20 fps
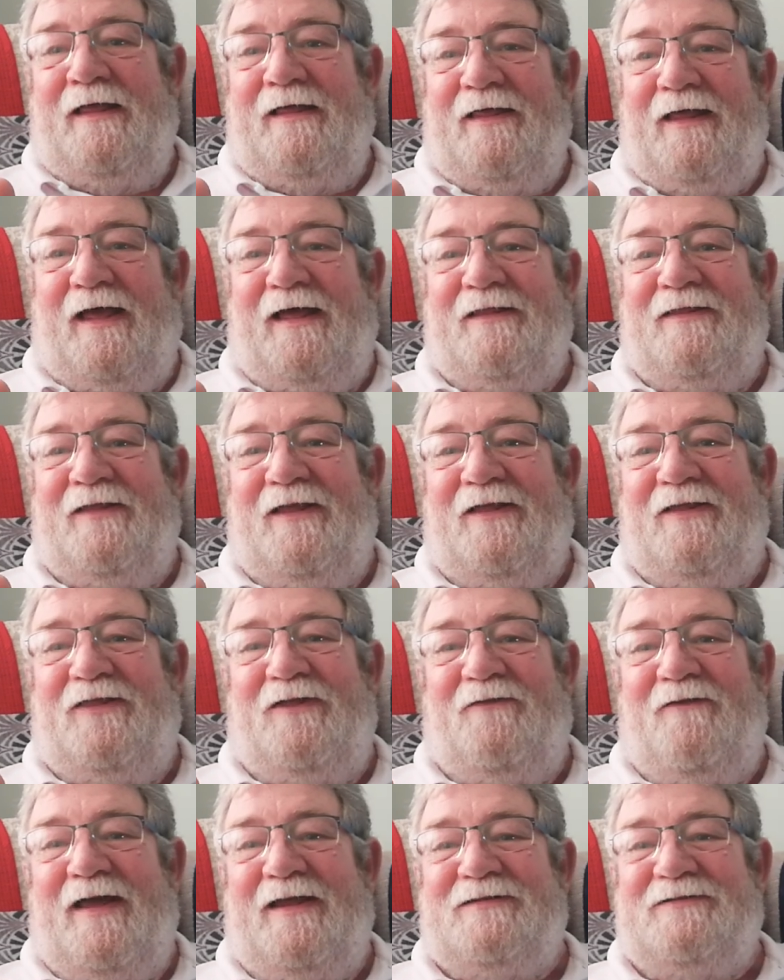
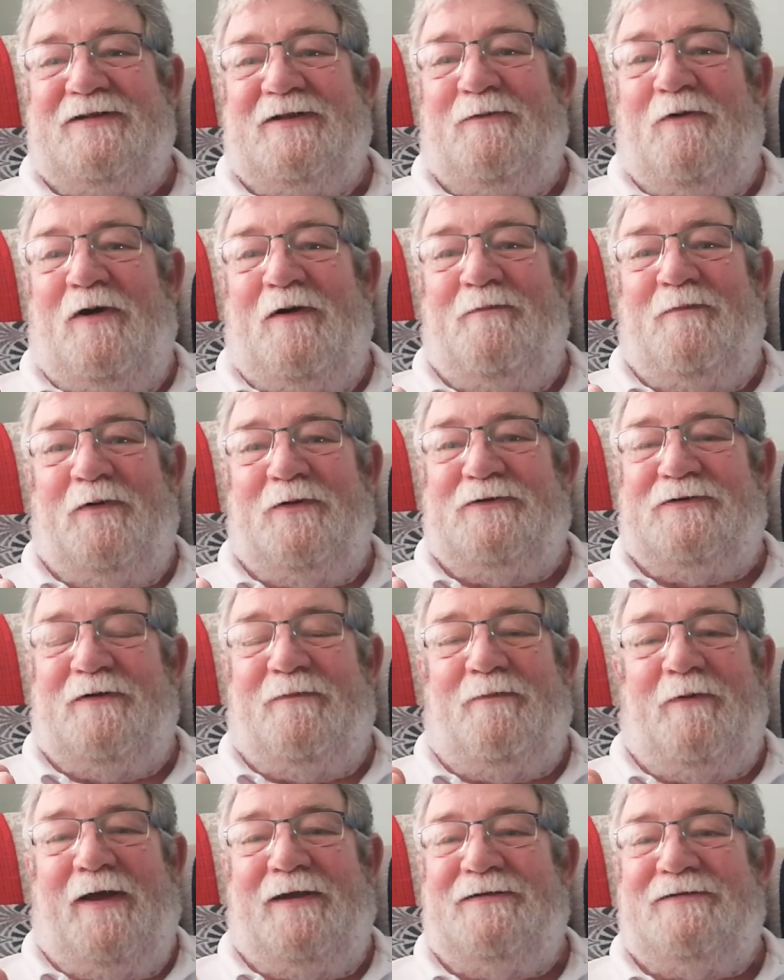The rest of the world puts your
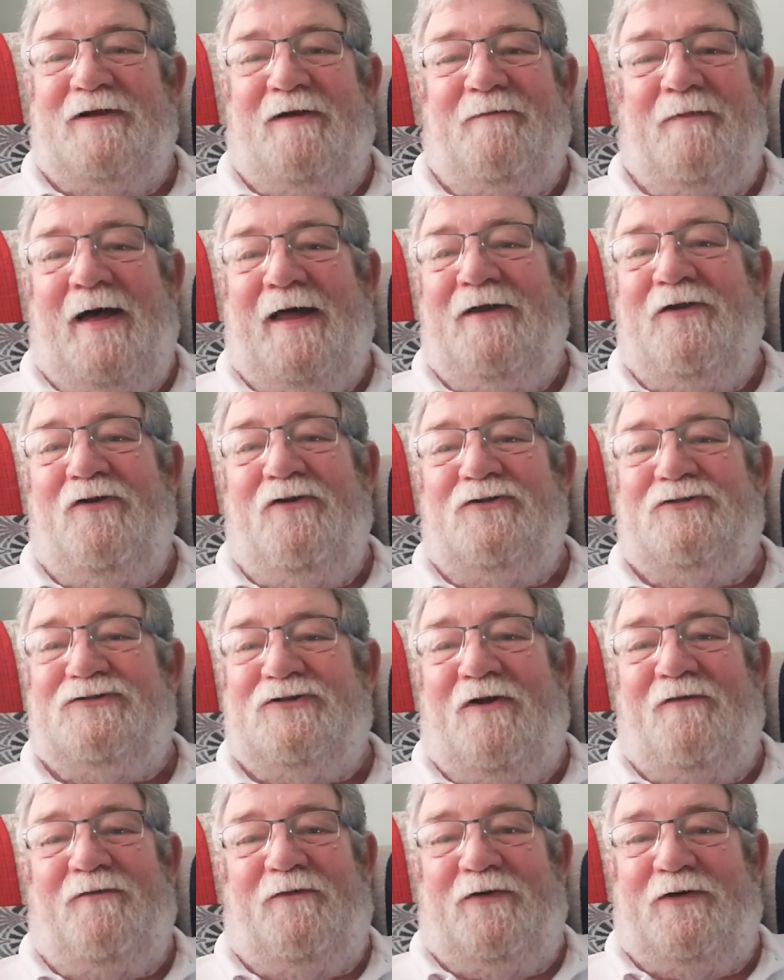price up. And who
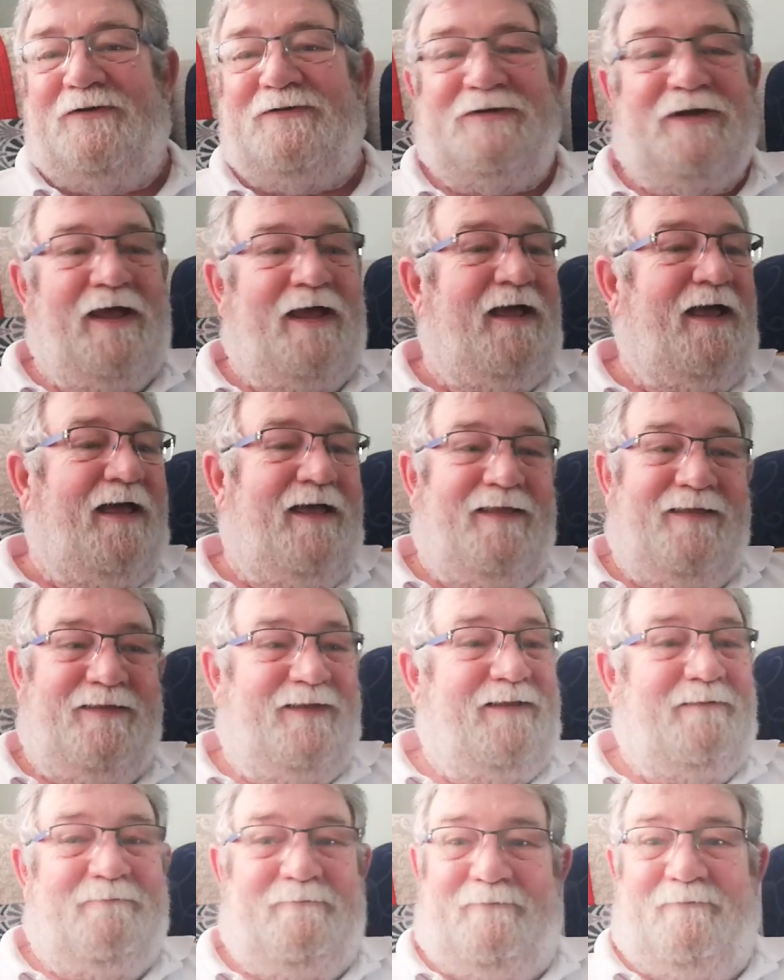suffers?
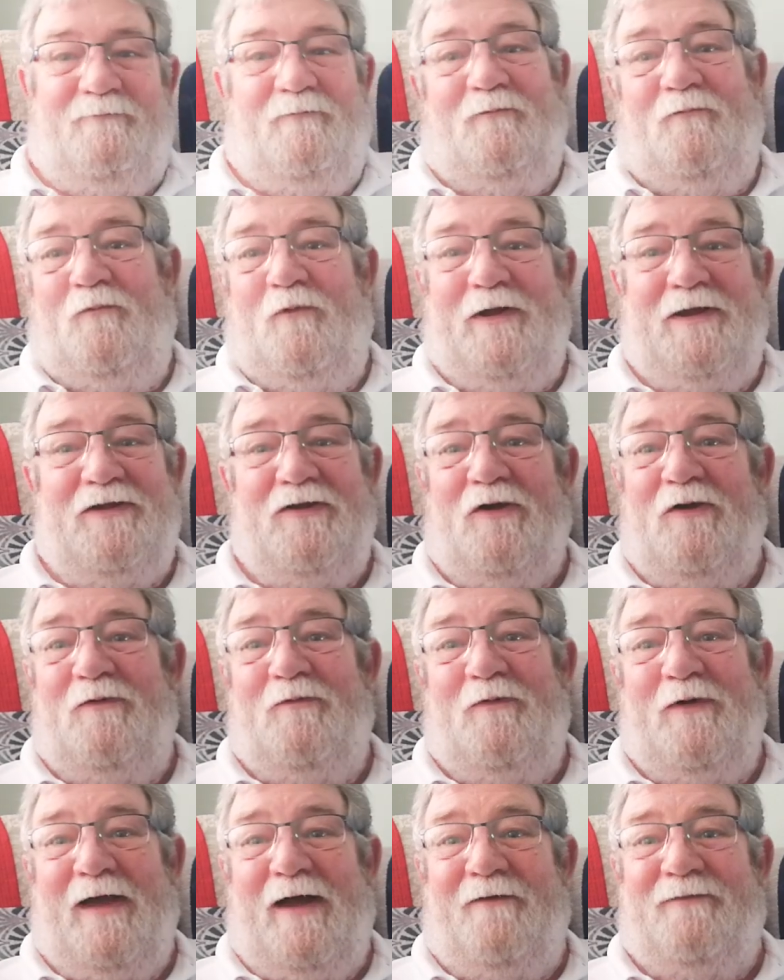We do.
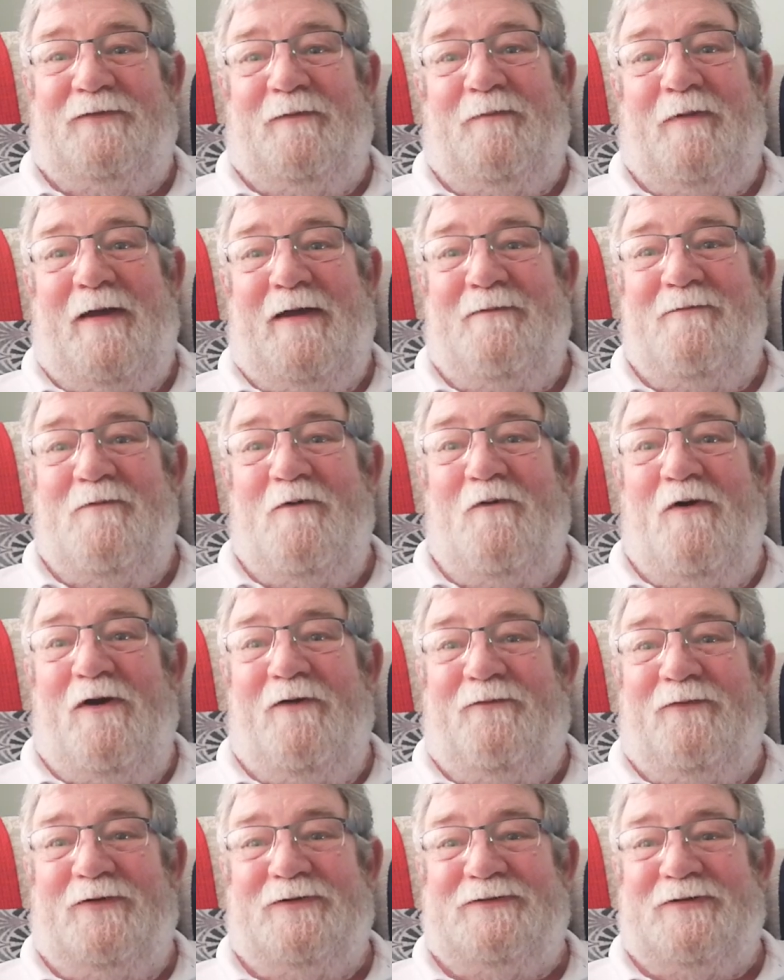We have to pay more
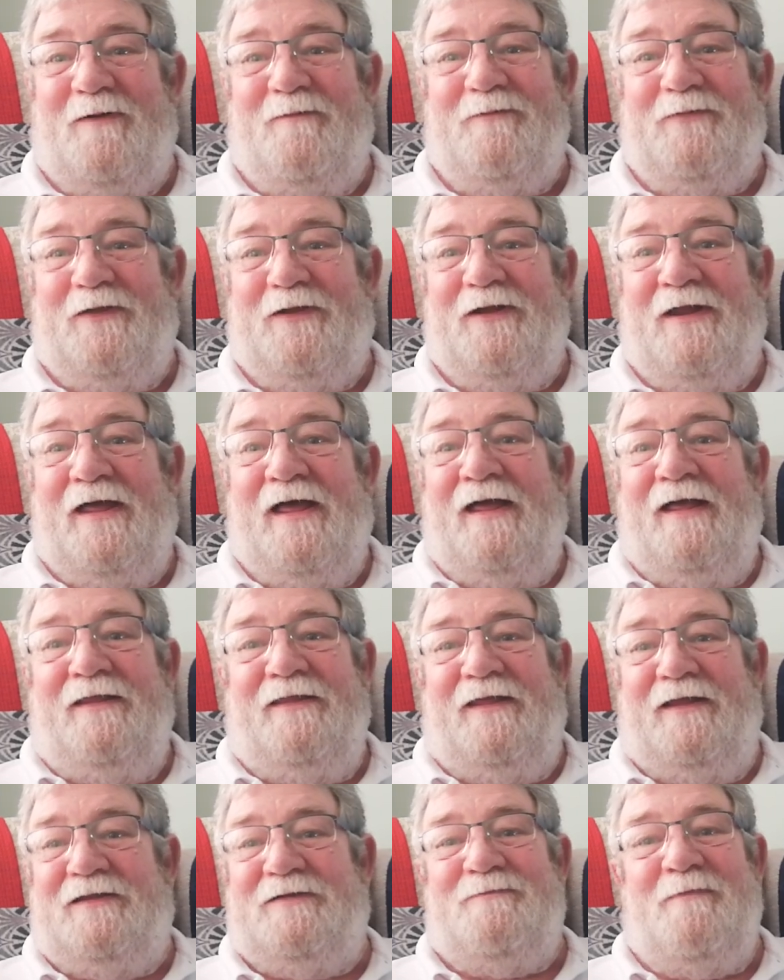for something
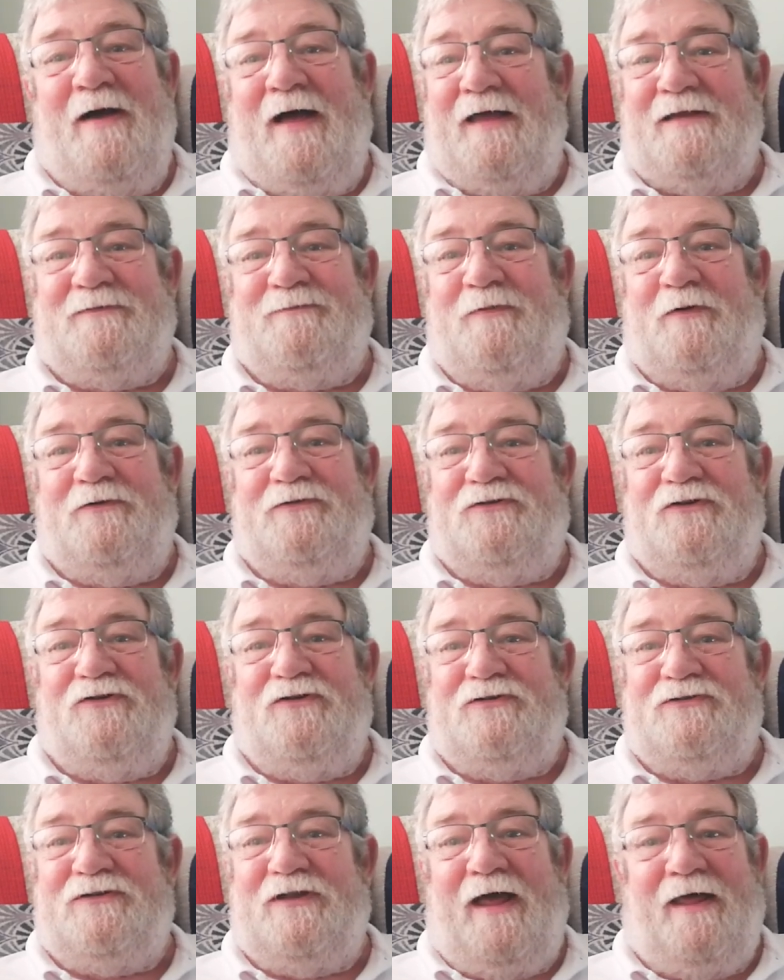that's mass
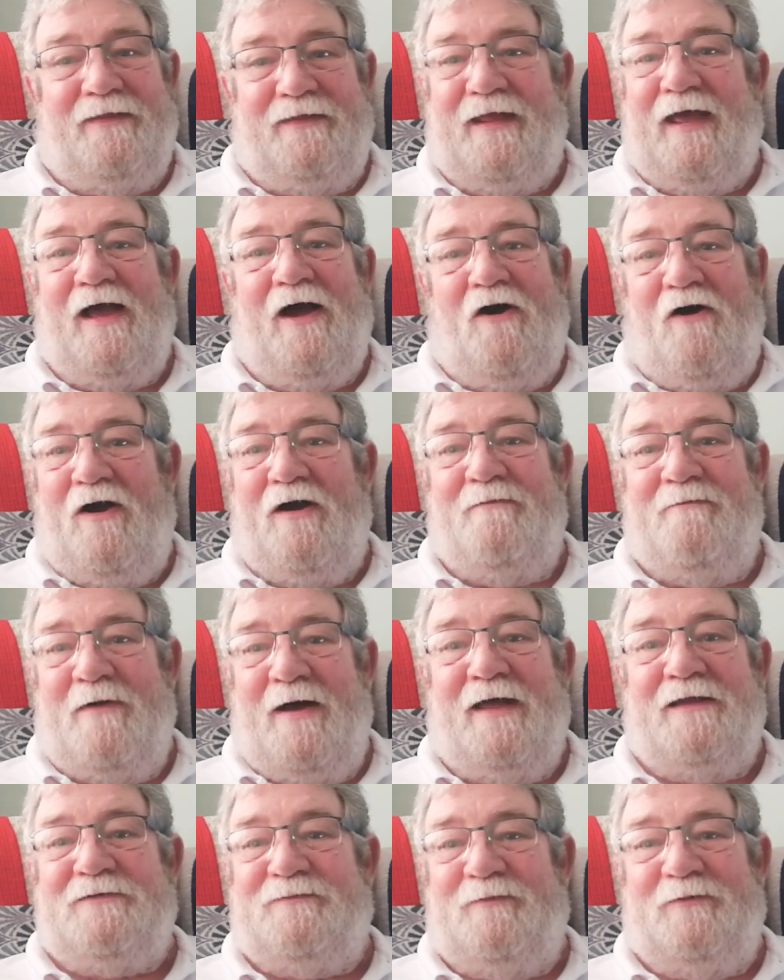produced. And they are
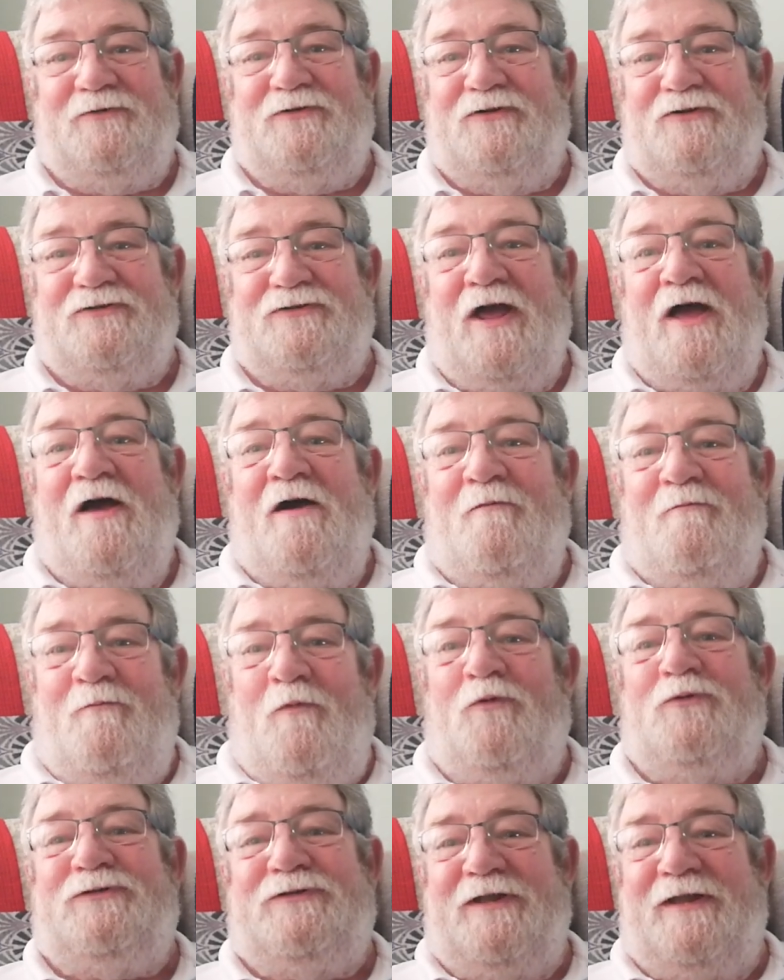mass produced.
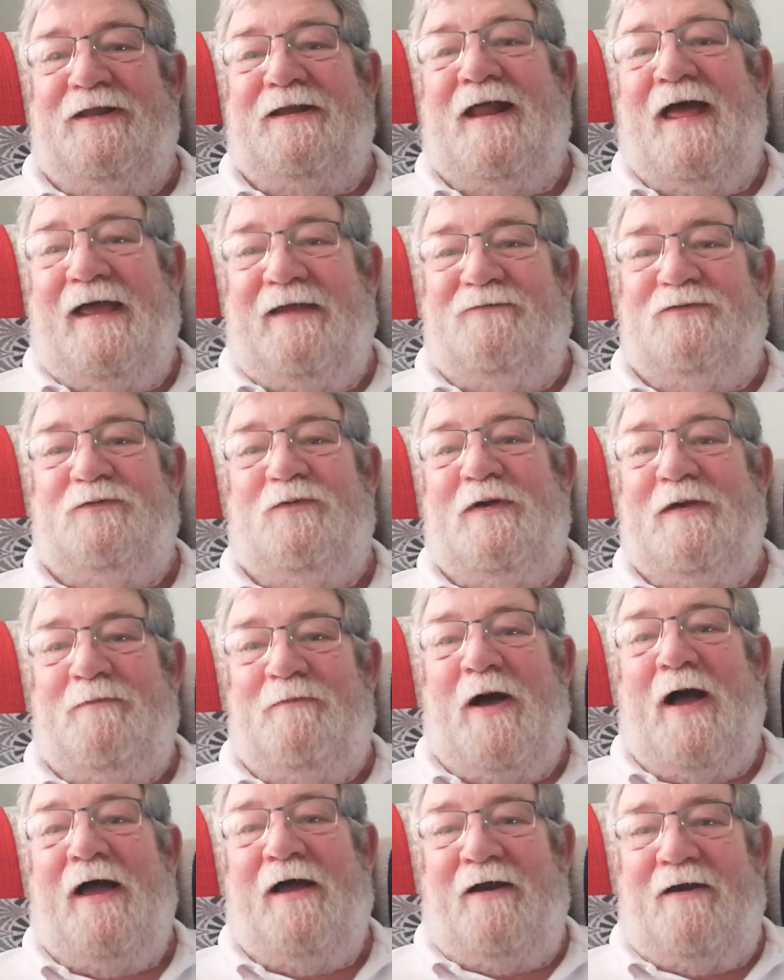Most of the knives we
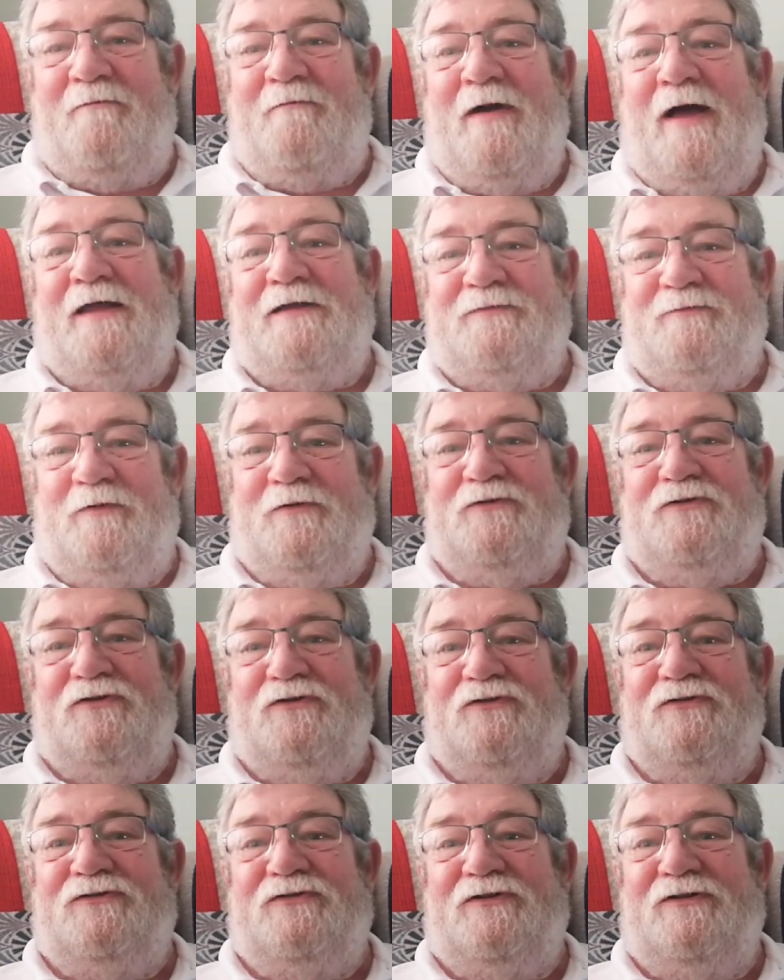buy are mass
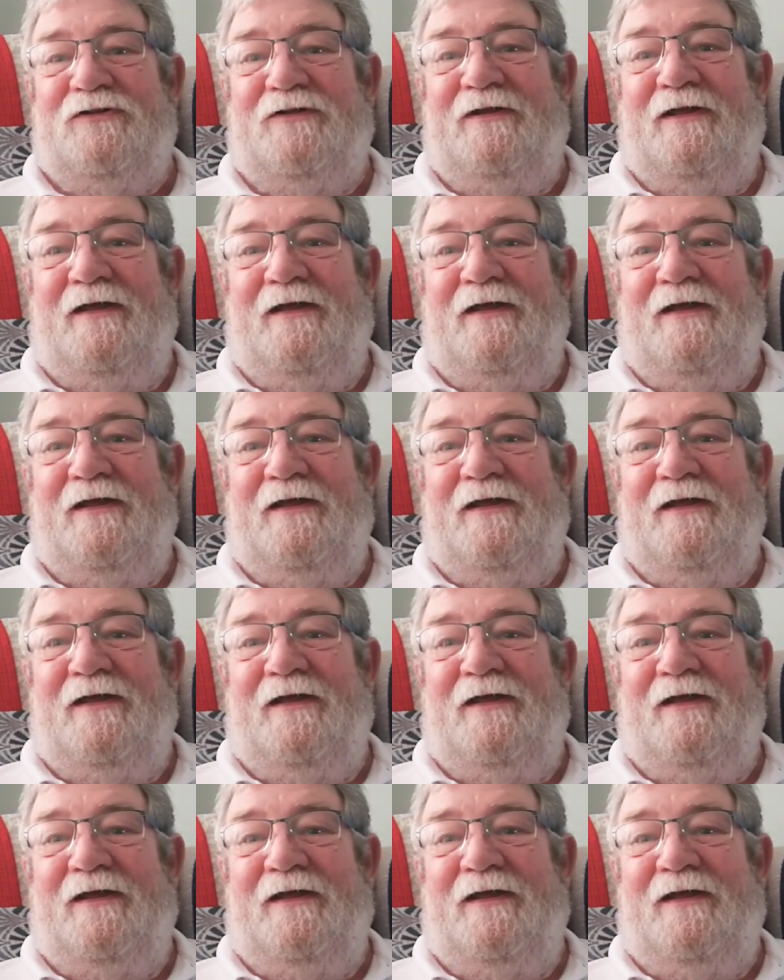produced.